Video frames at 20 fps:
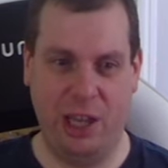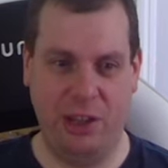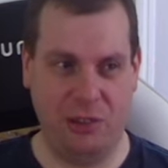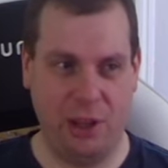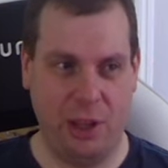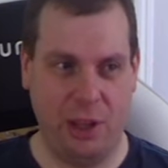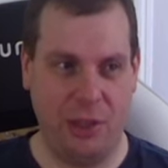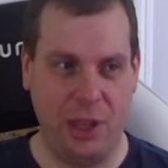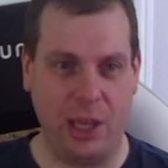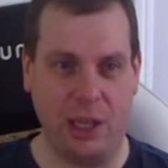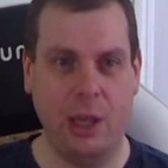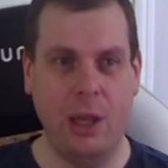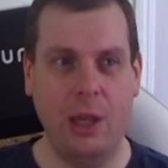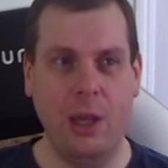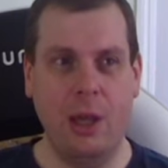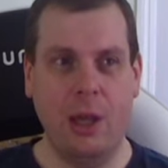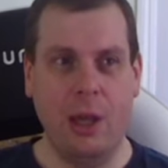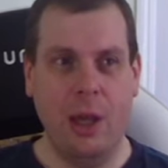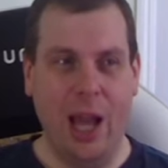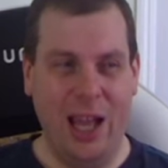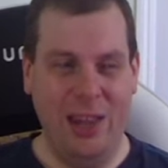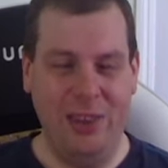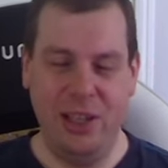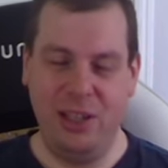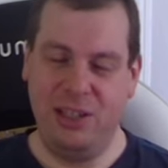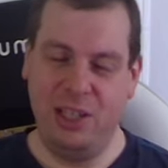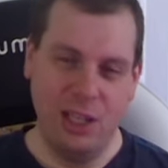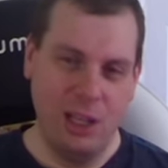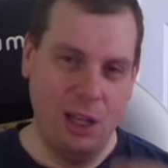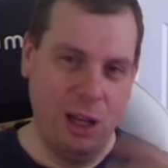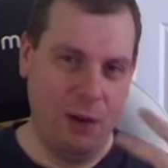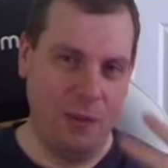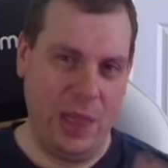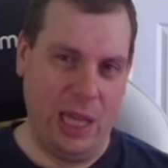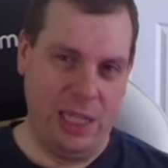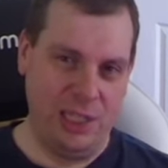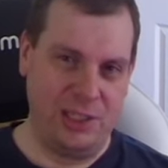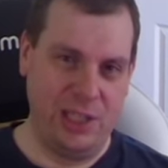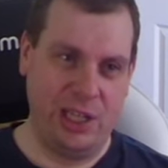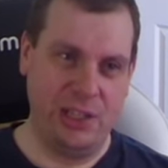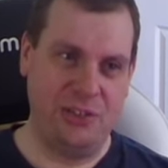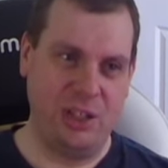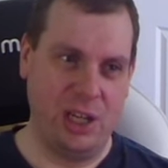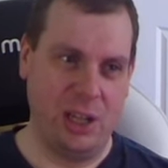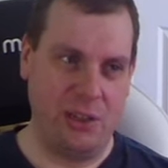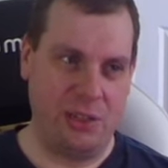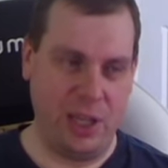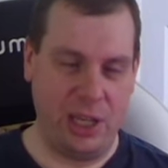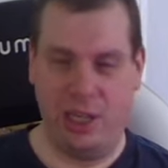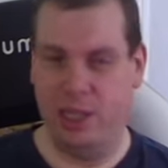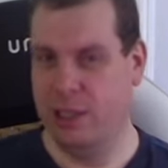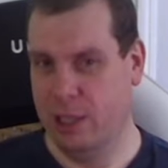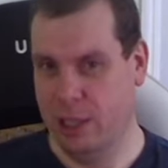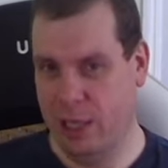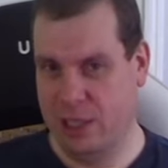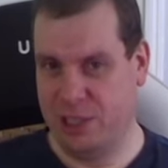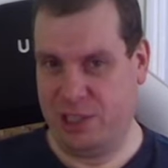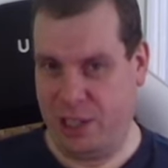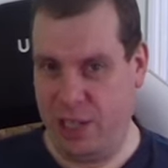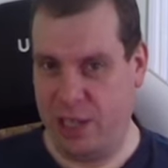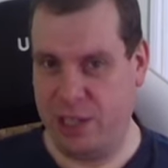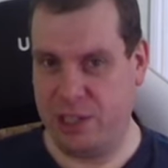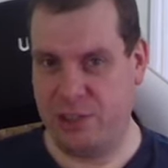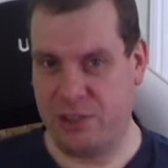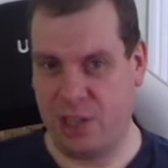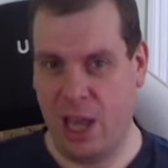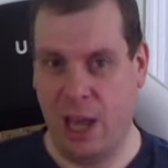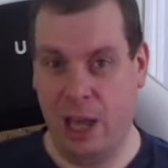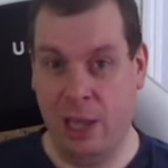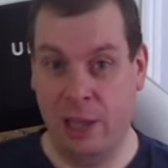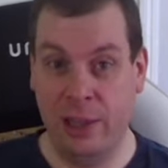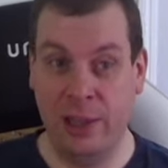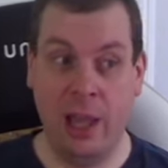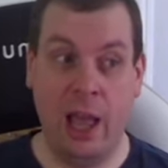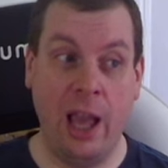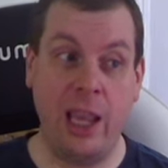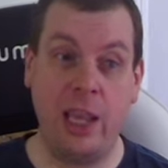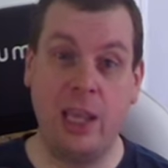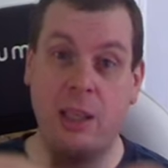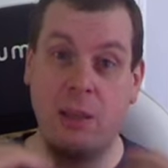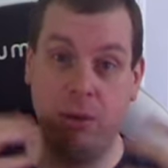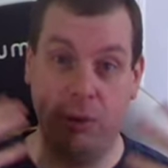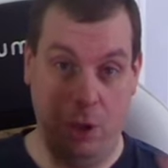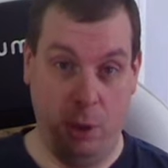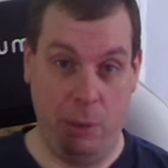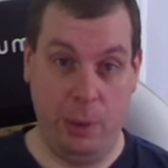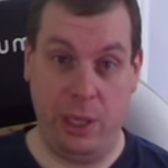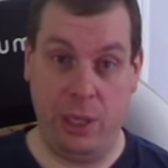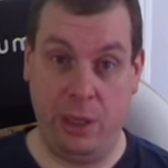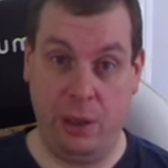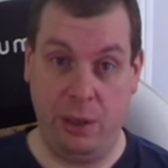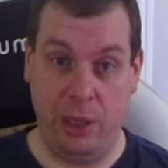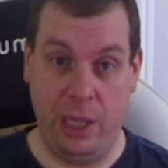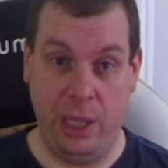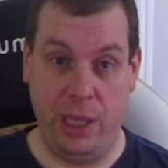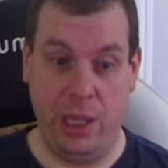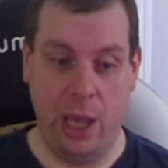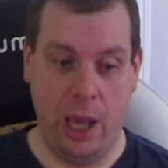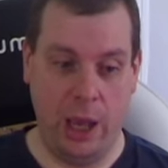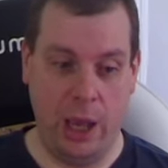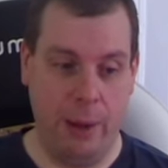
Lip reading: So I think, and they did a lot of that testing, I think, in the last Kickstarter, like doing the